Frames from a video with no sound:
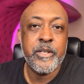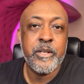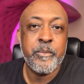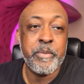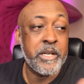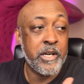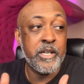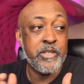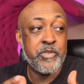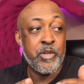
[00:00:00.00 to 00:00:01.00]

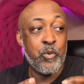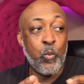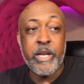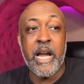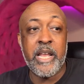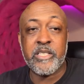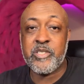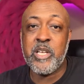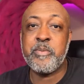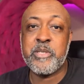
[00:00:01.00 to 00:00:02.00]
because we gotta
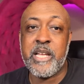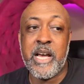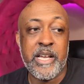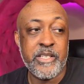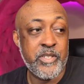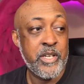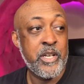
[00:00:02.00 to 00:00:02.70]
subsidize